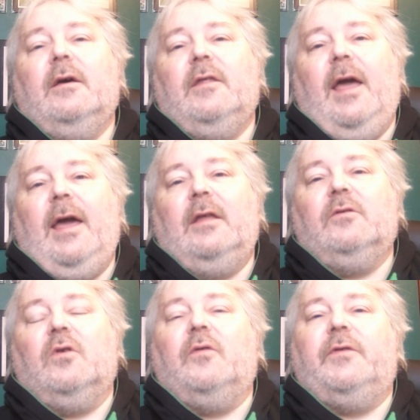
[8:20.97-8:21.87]
the end
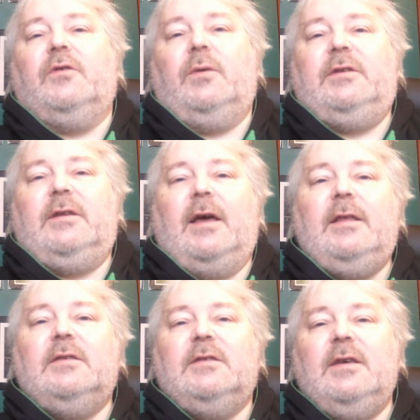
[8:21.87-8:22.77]
of the
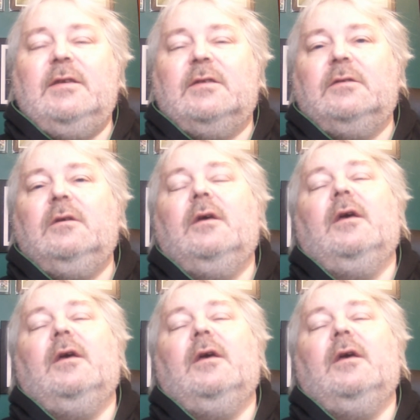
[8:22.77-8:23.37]
29 season.